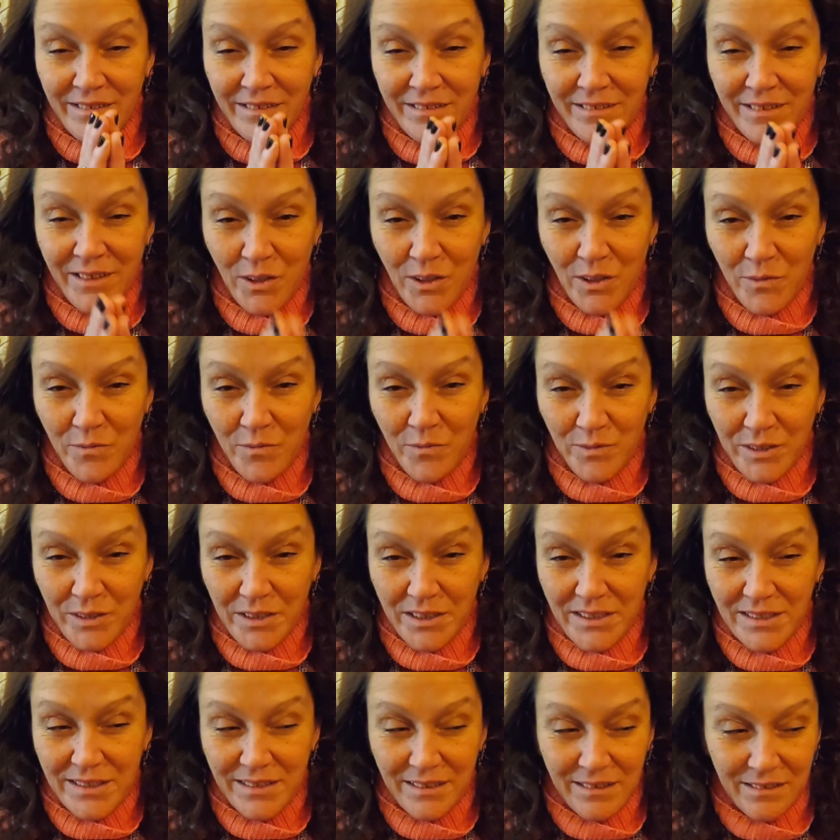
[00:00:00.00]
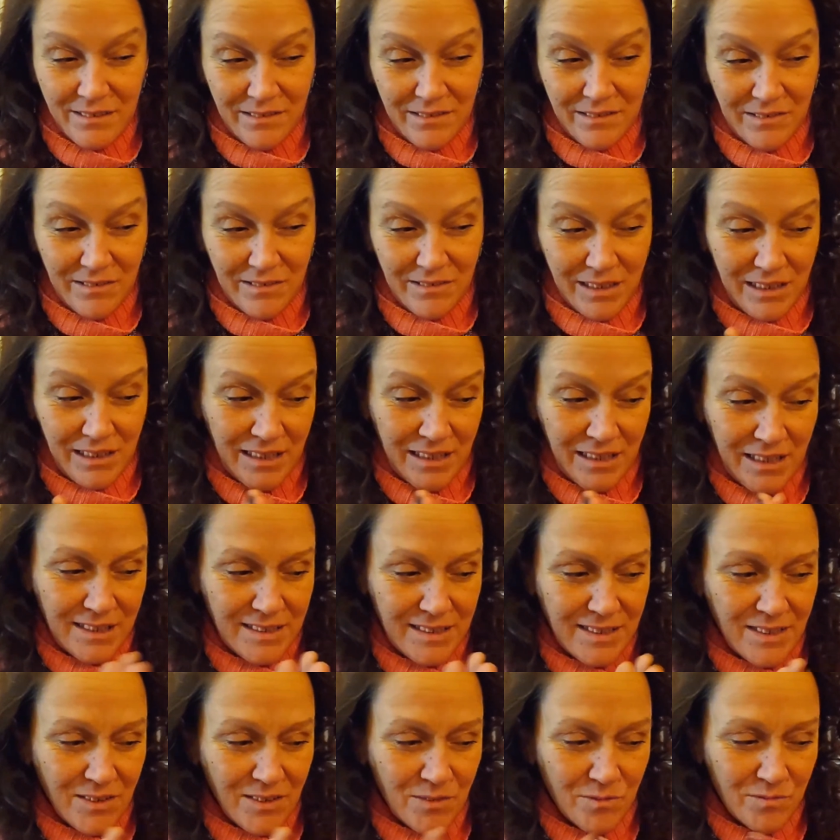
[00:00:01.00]
Hopefully soon. I
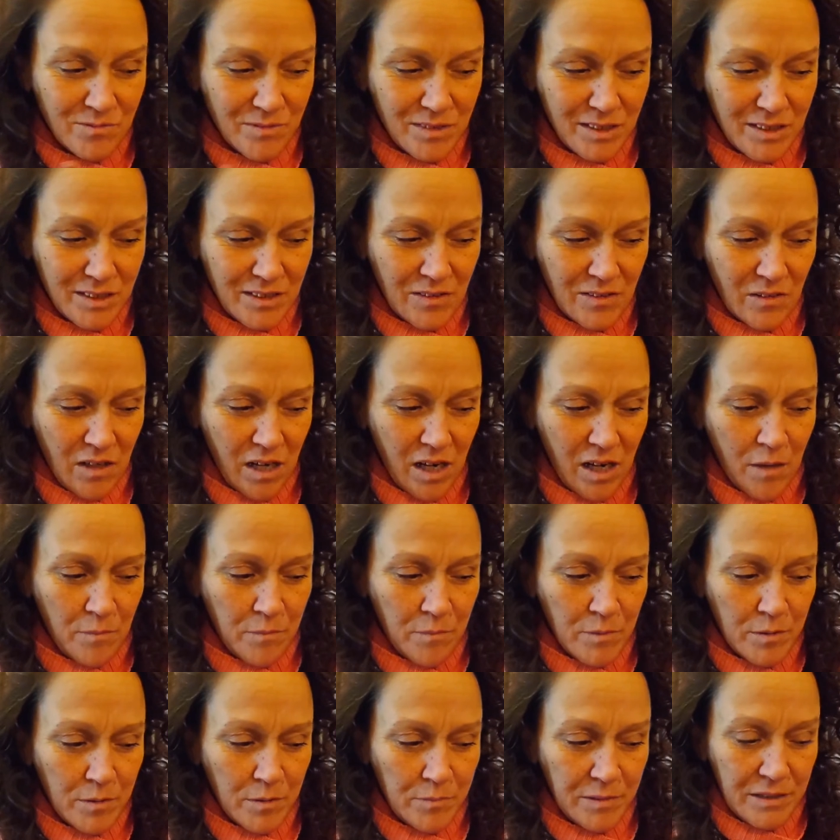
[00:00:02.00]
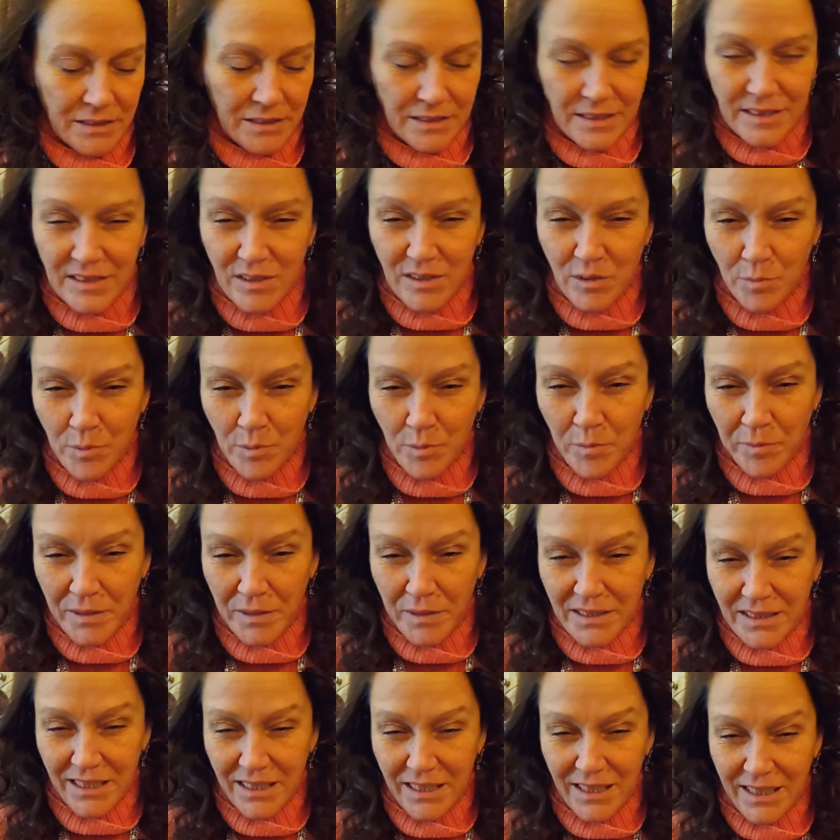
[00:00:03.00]
don't know. I'm gonna be super
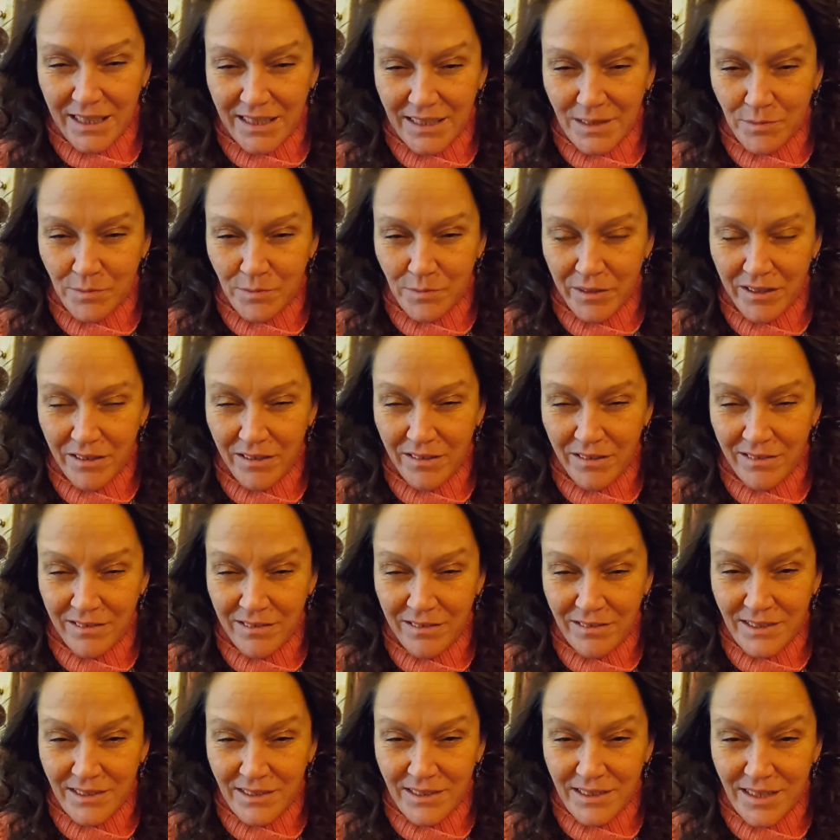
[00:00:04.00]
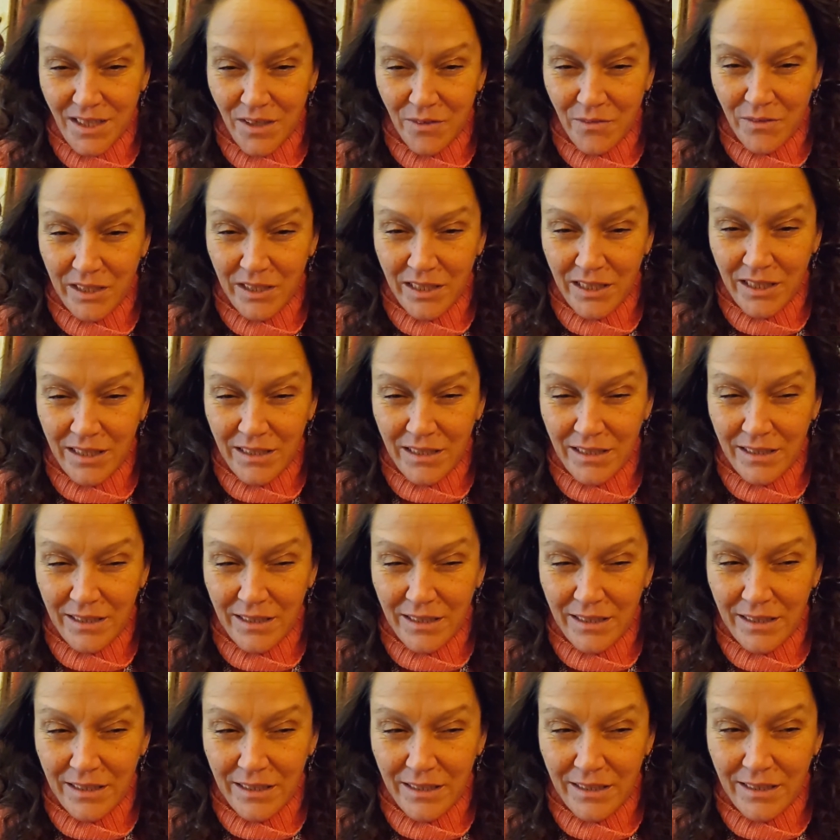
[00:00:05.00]
busy. It's been snowing
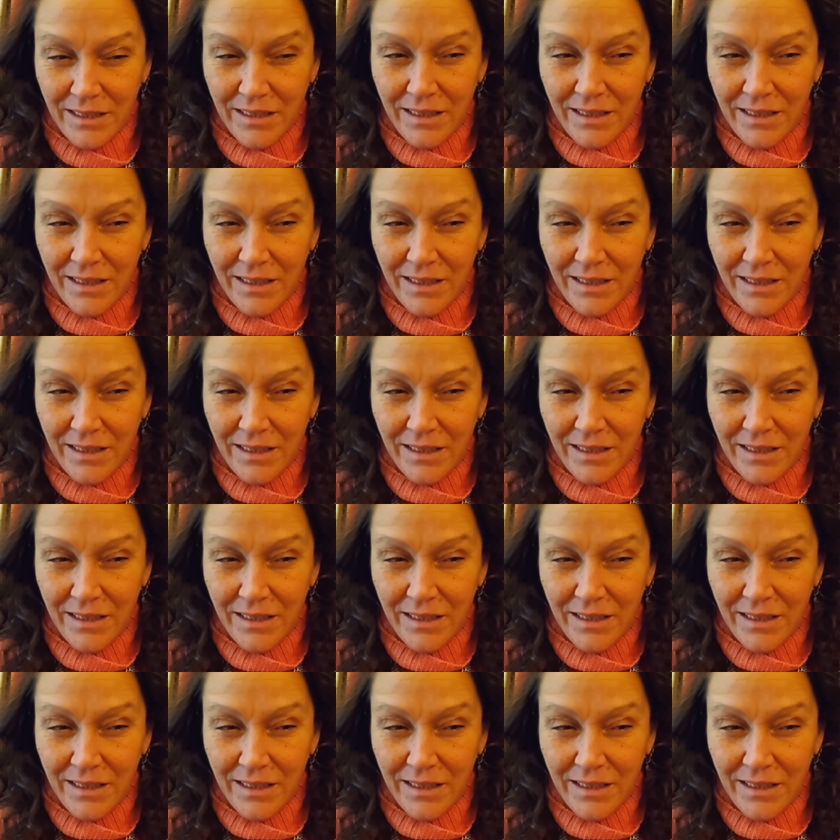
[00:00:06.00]
here.